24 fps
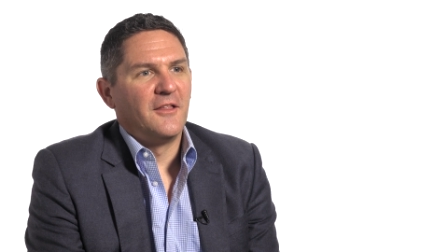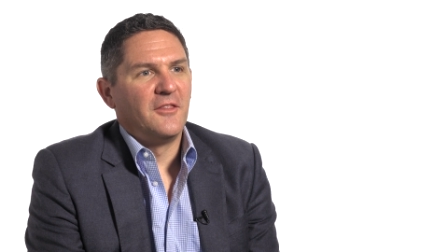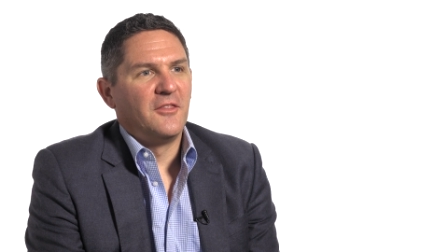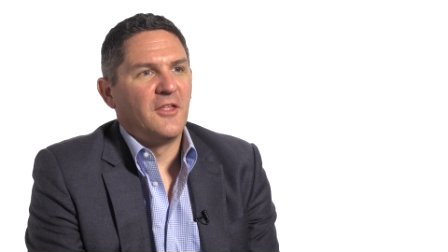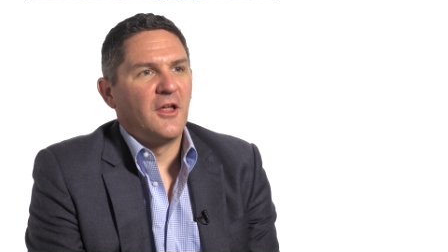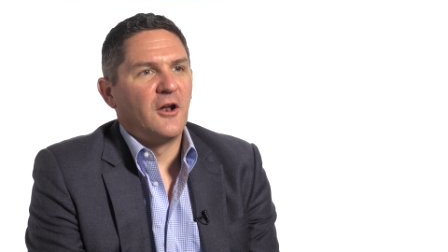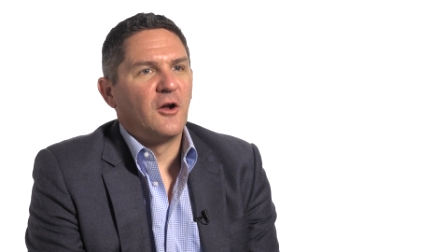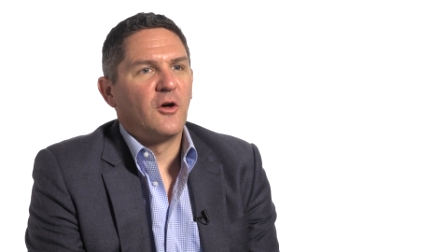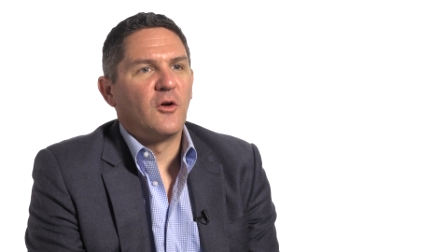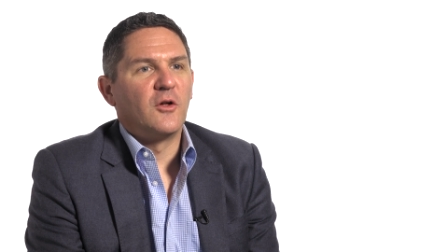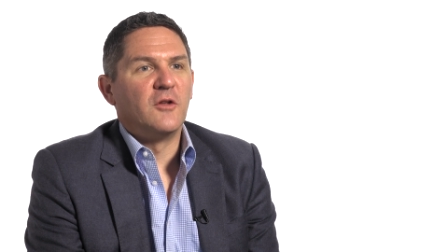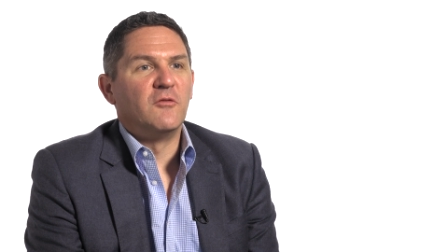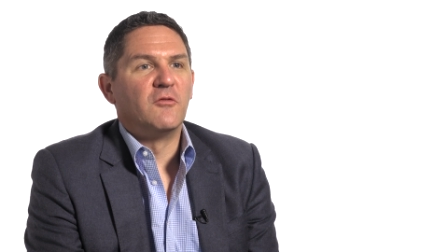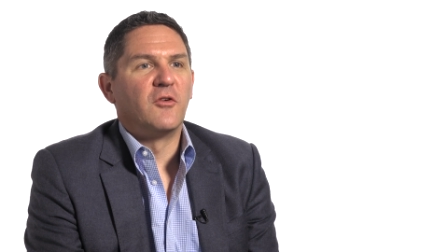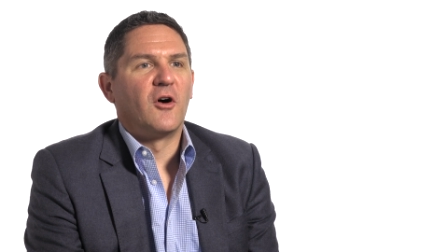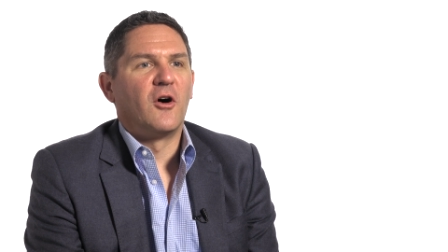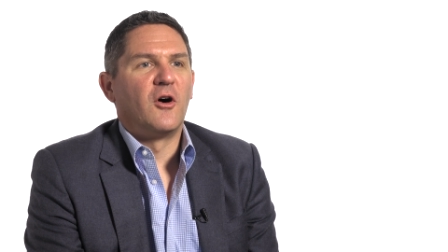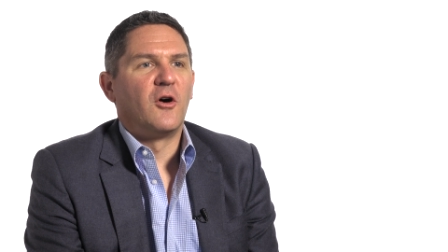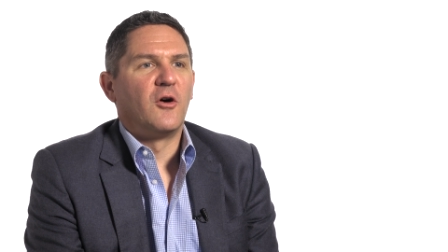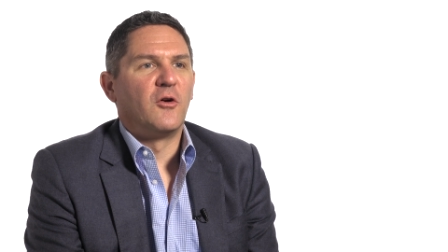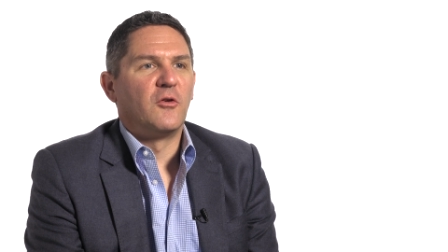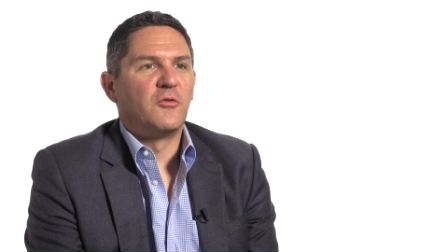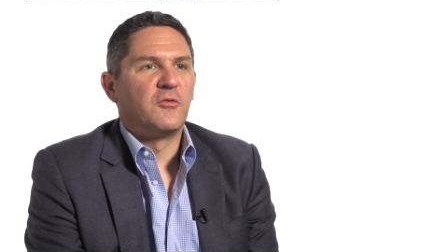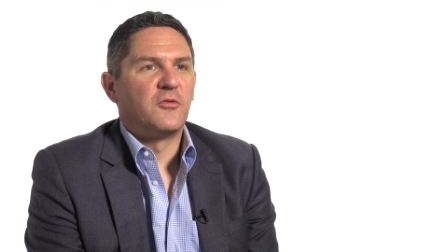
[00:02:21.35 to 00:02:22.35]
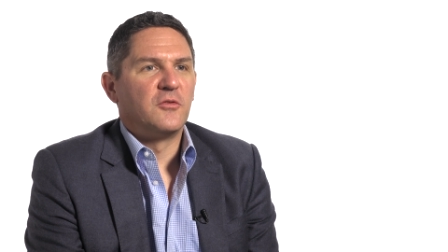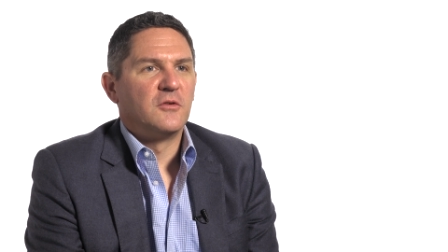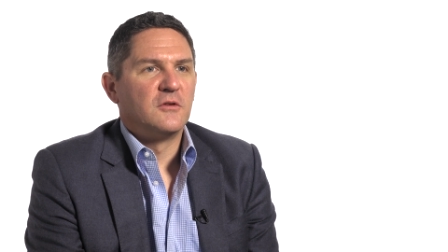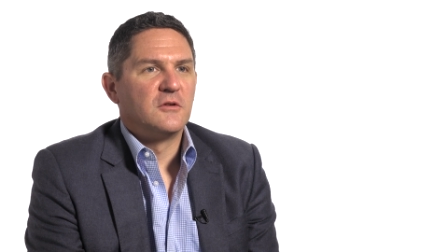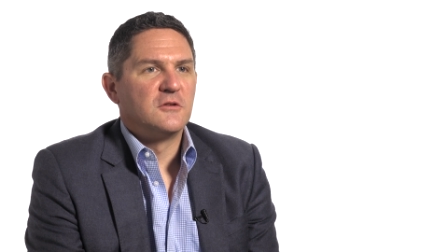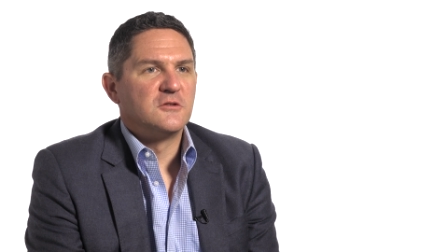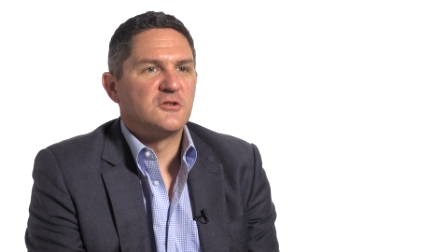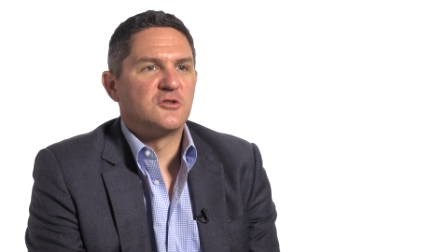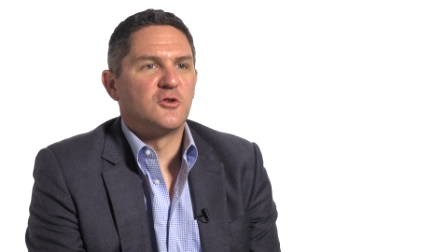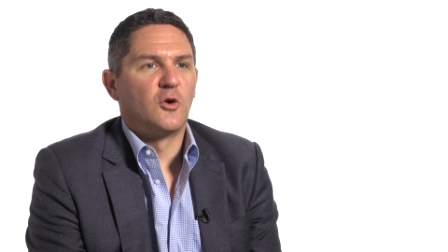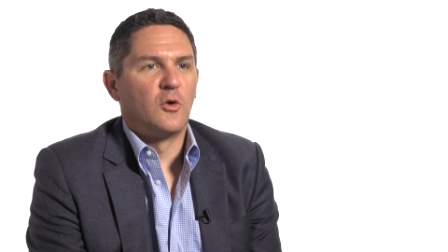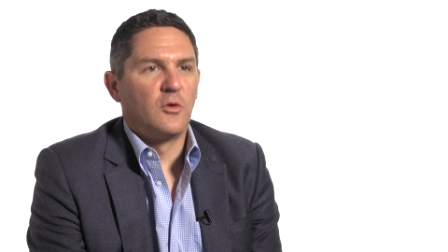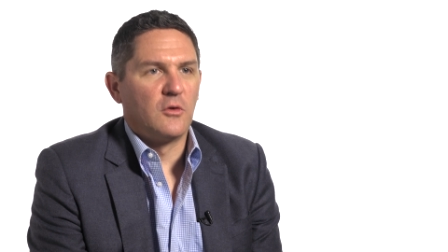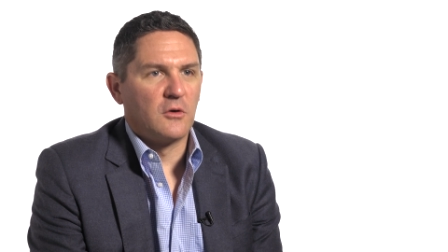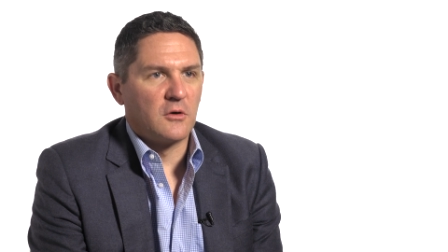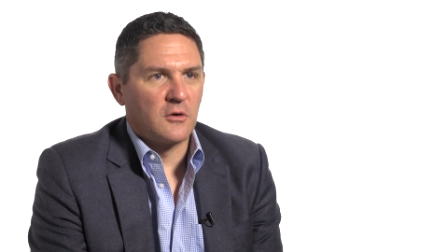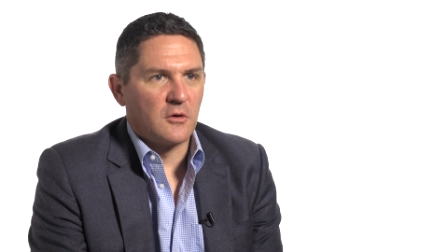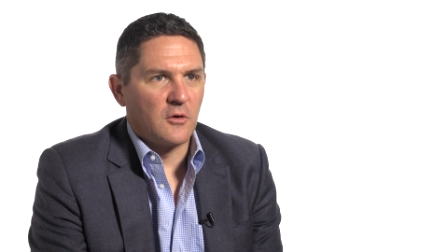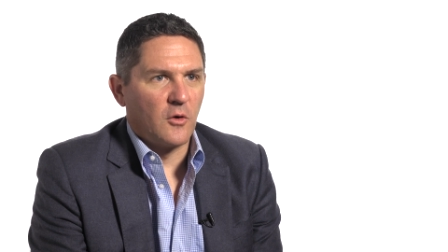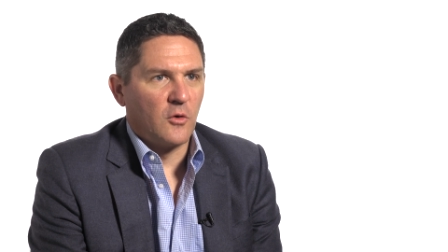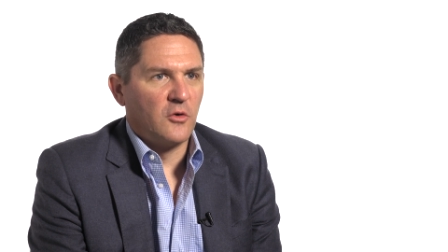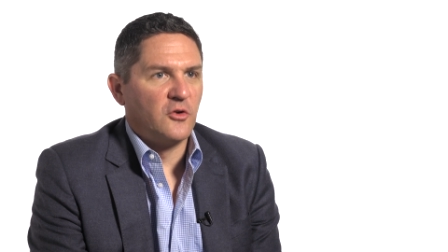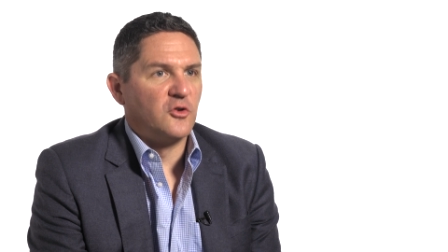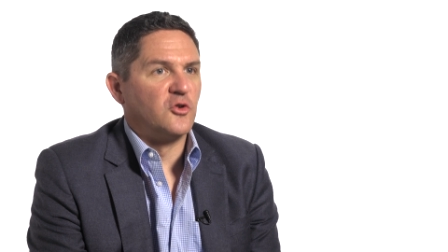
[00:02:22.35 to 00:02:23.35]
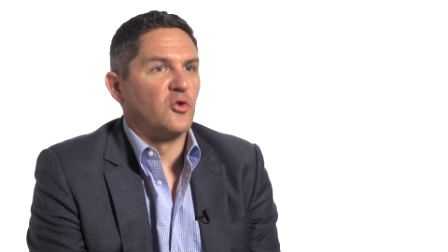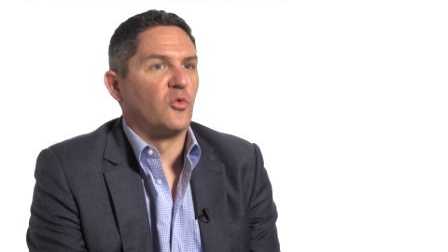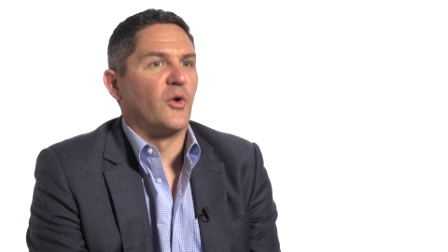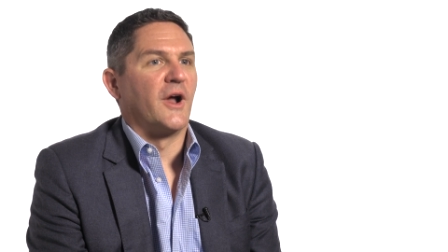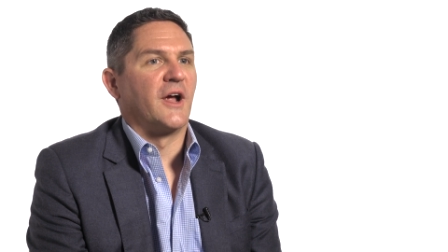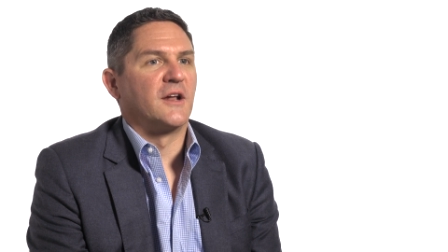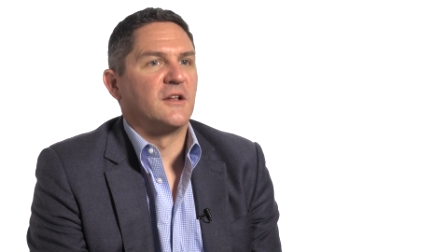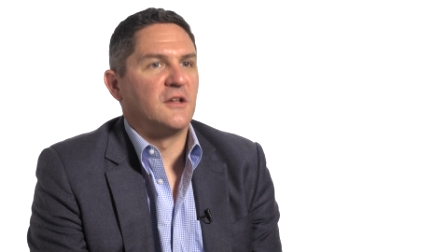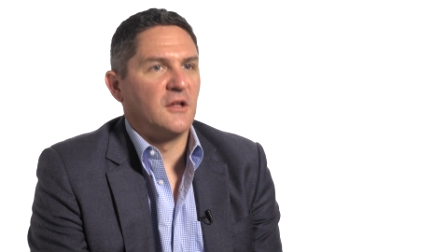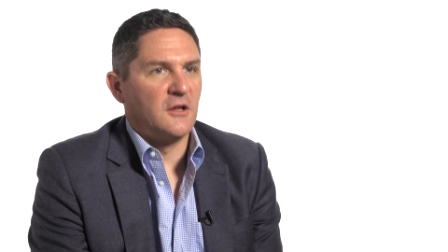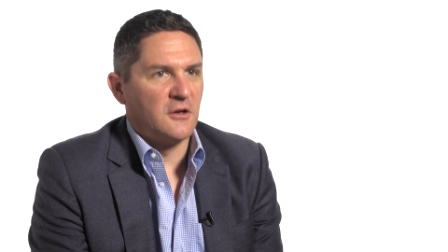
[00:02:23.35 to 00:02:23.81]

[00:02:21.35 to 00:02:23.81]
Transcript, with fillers: they don't involve solar or direct